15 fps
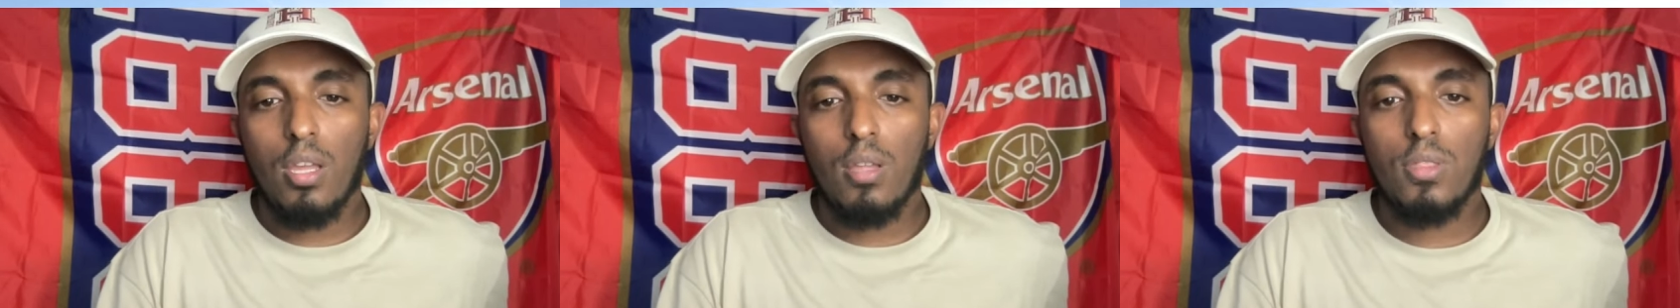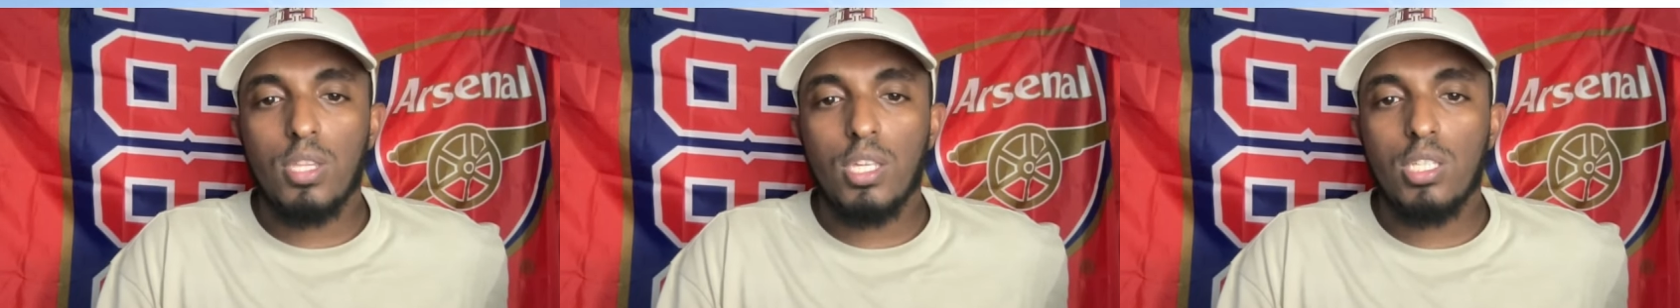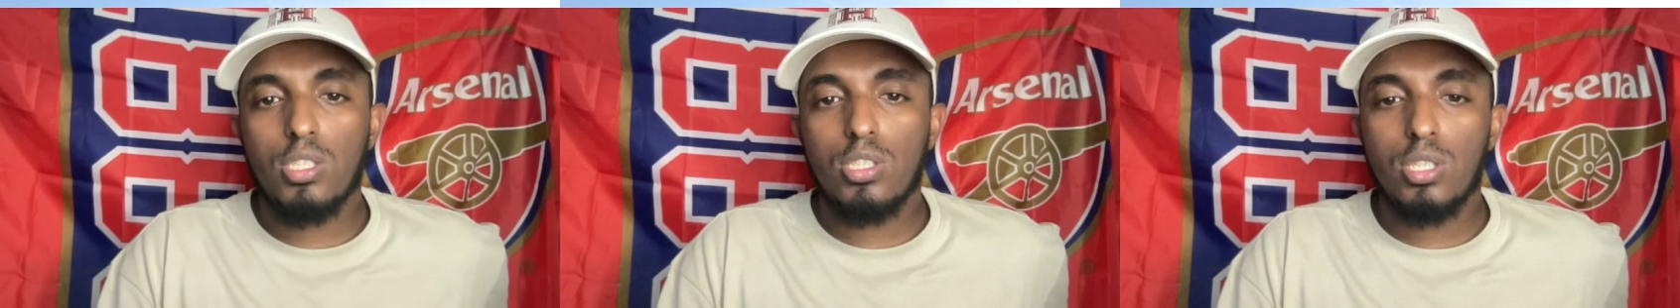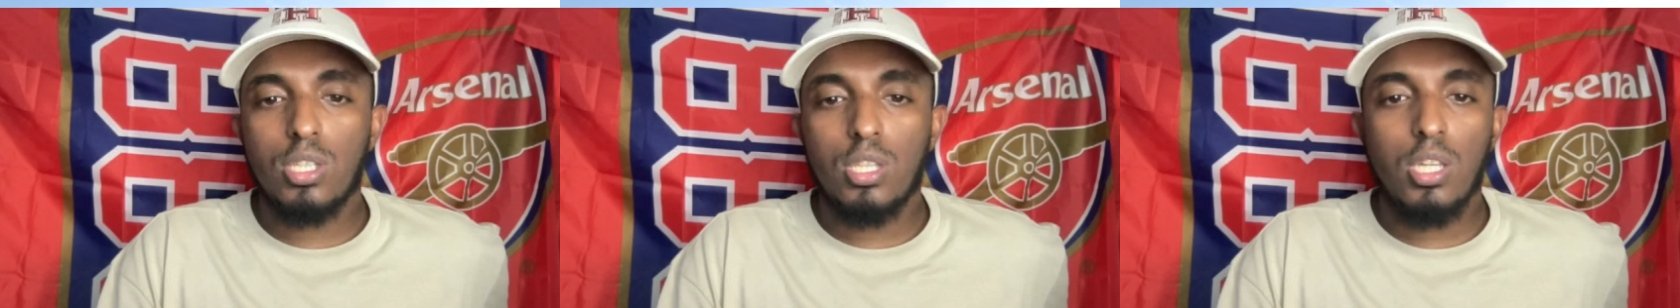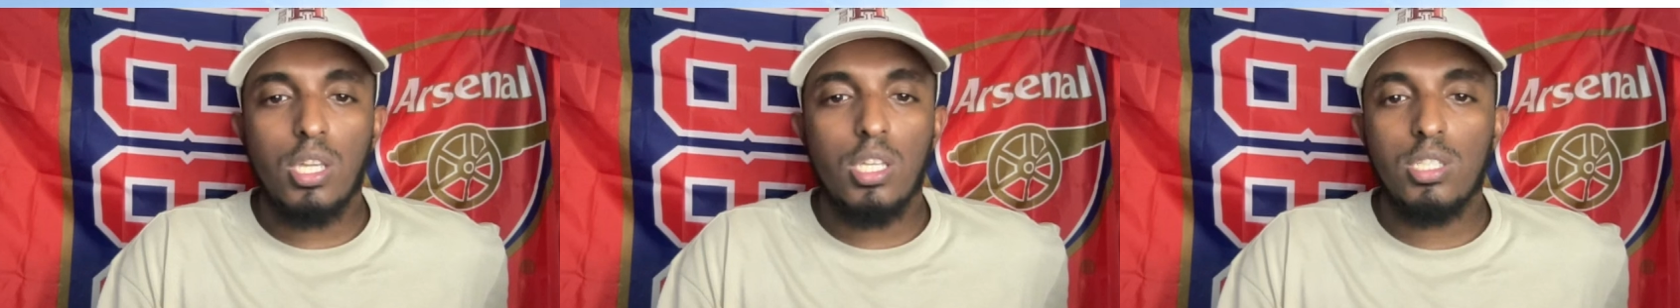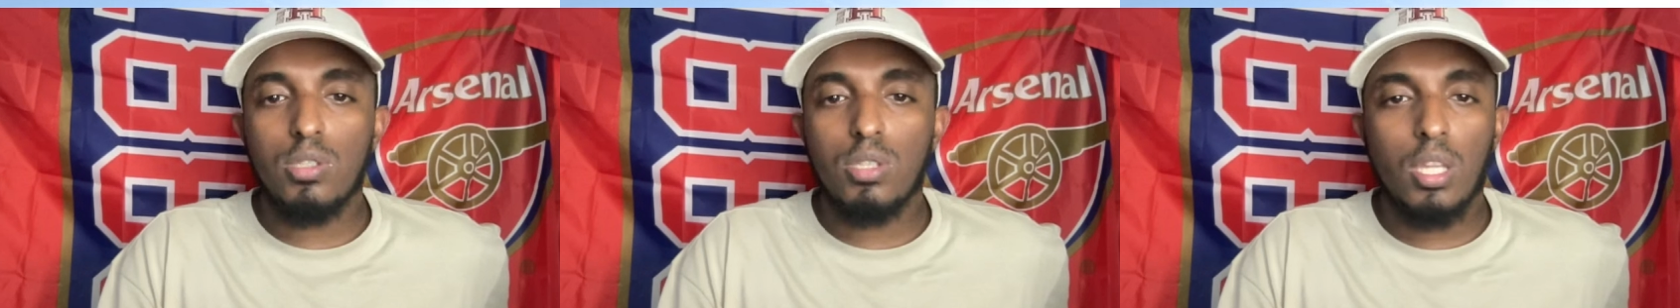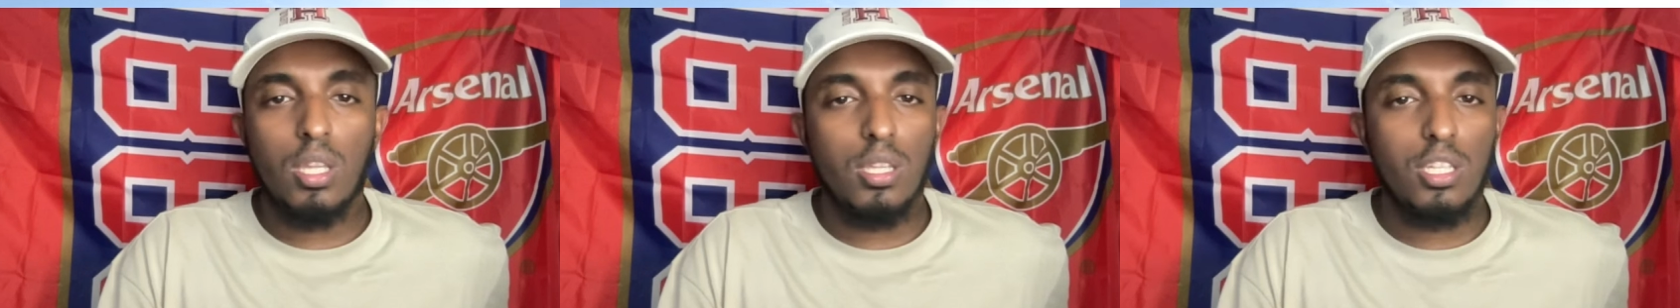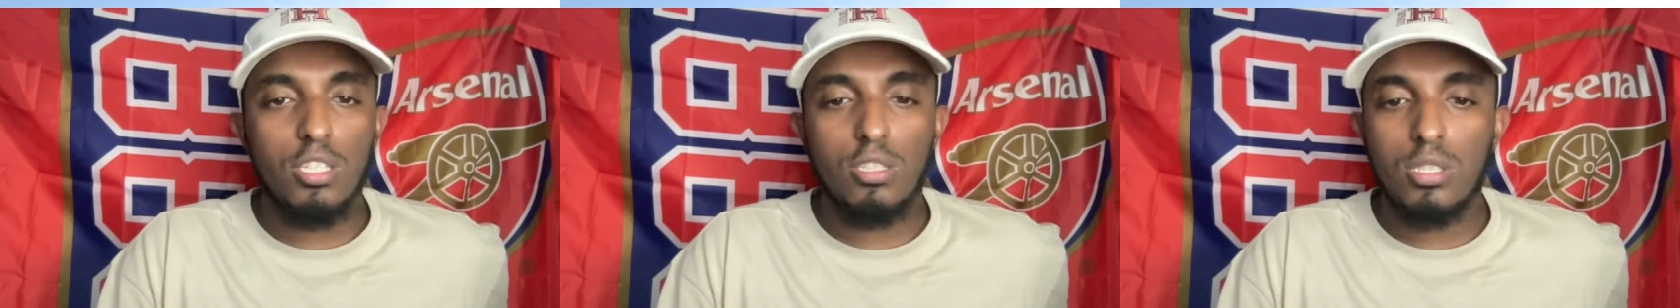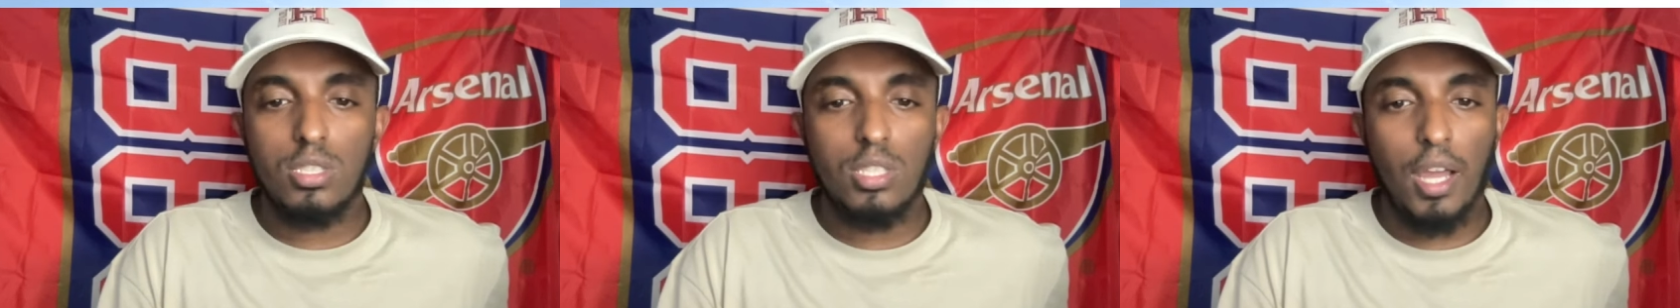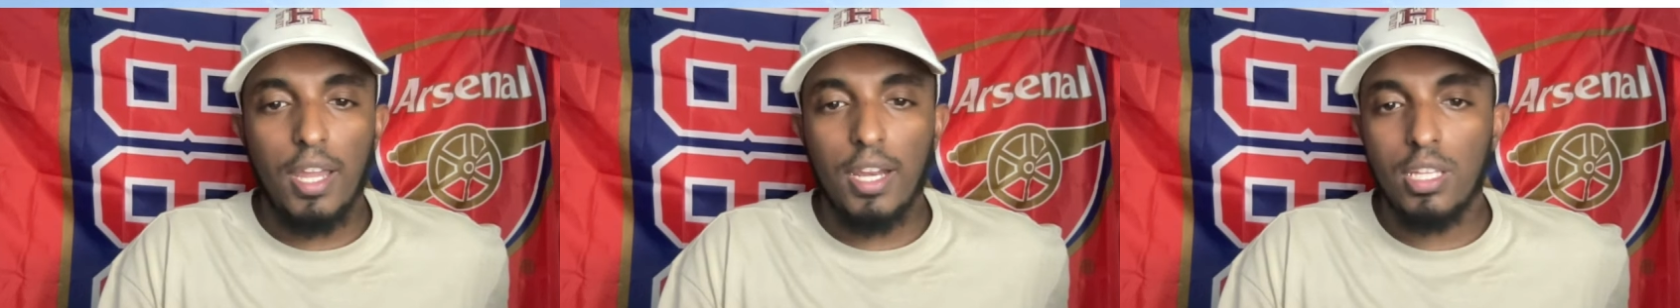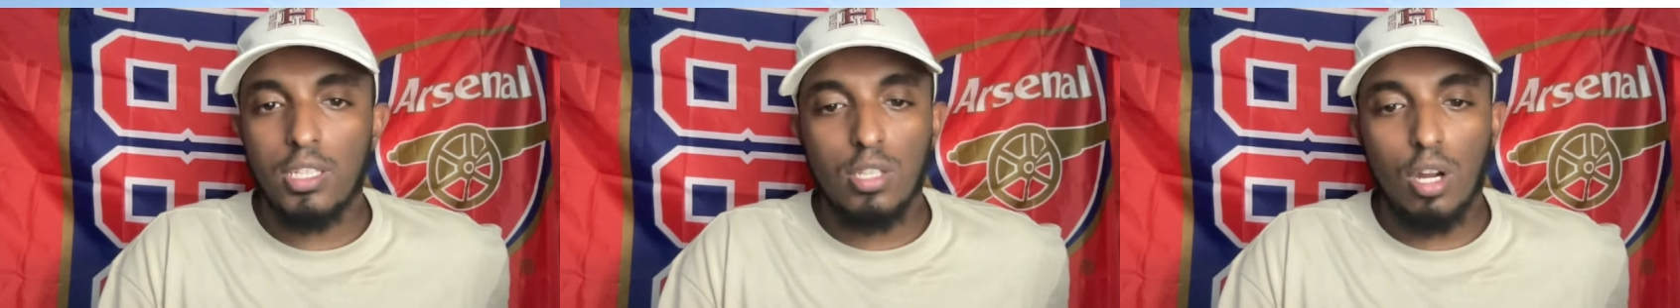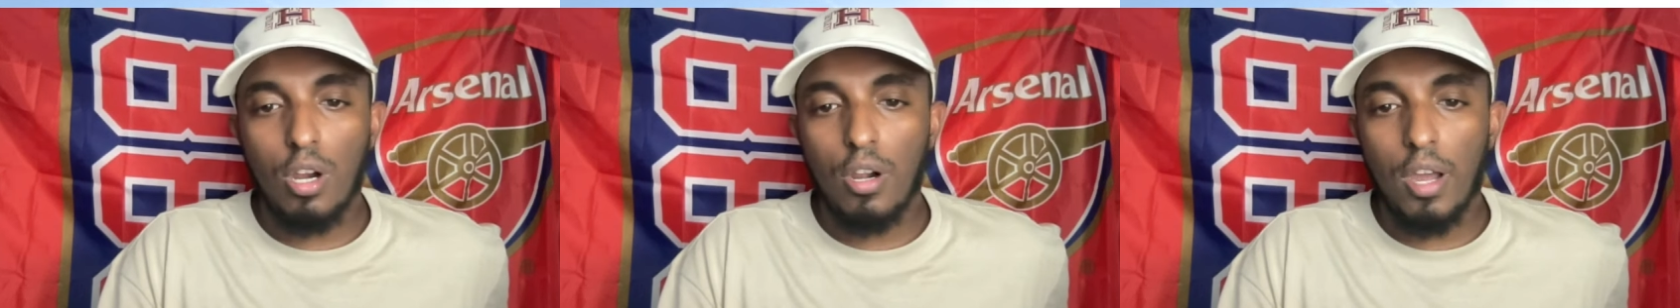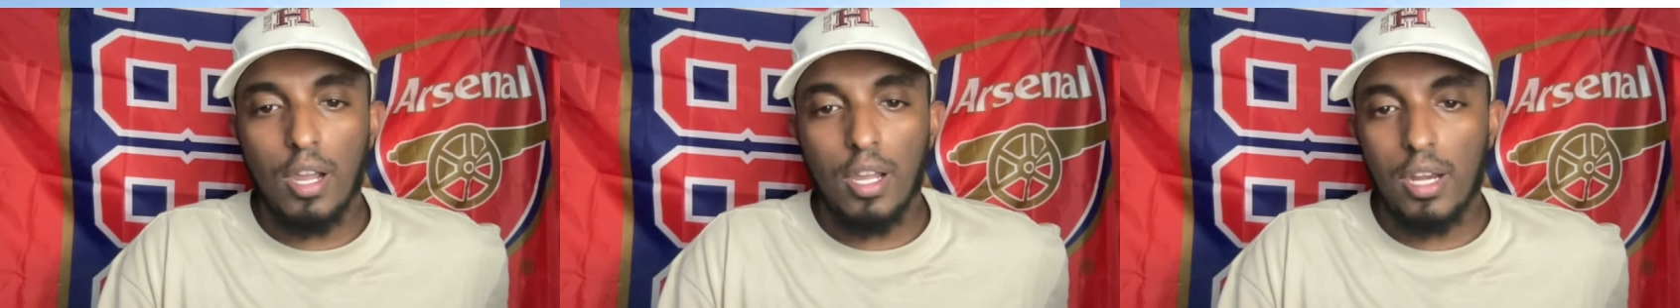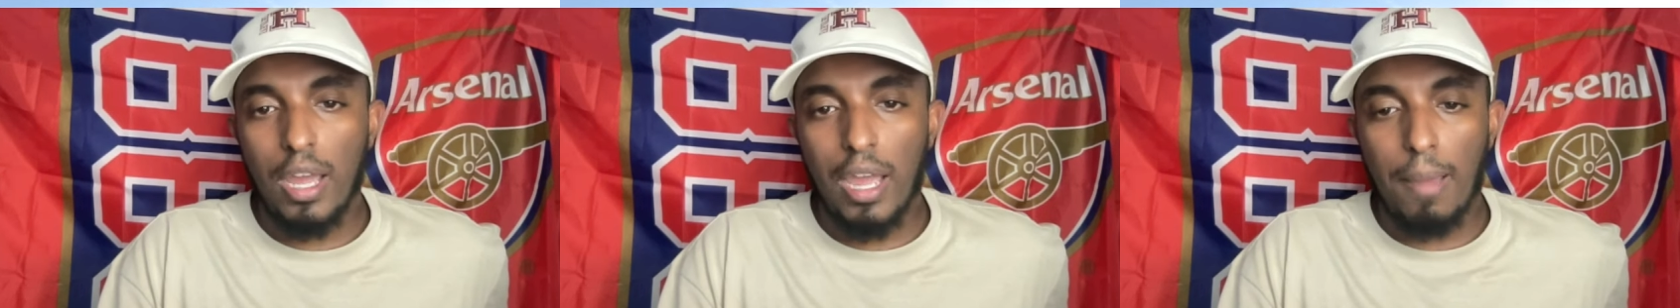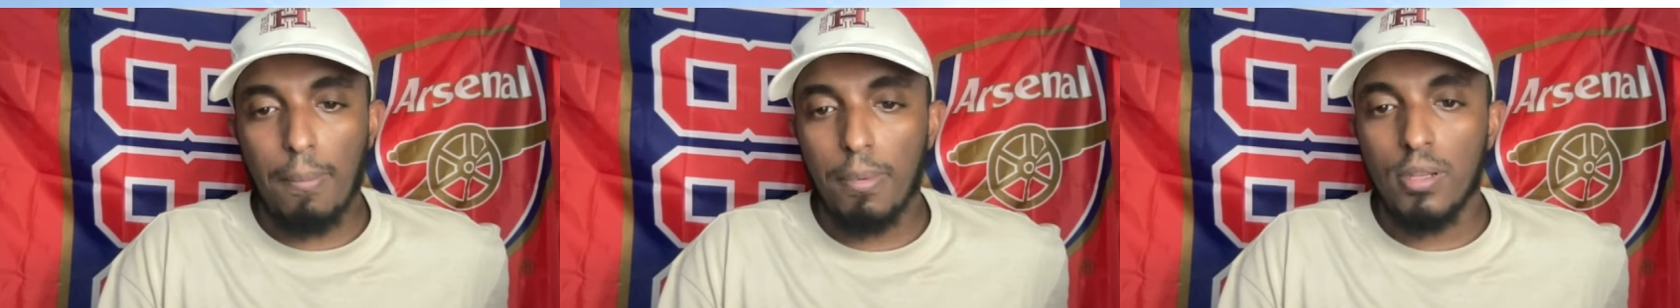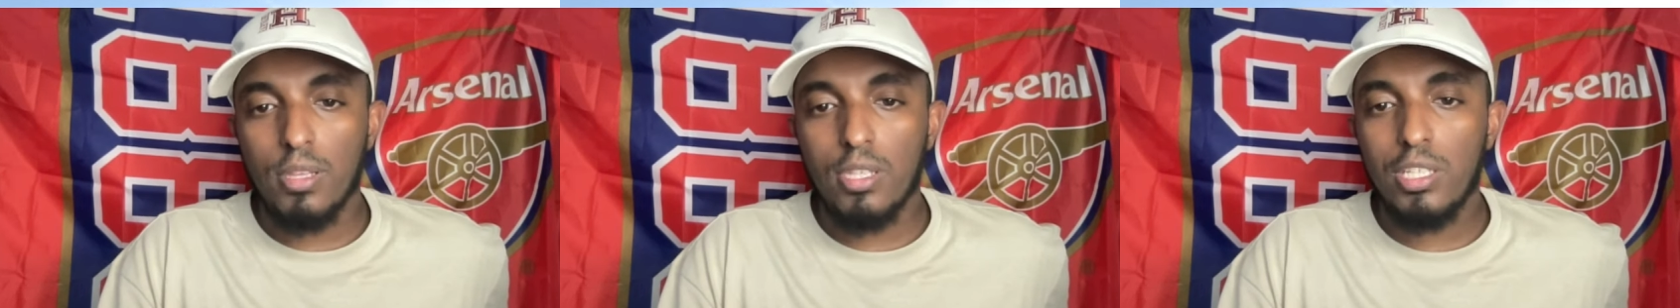These signings are not going to happen.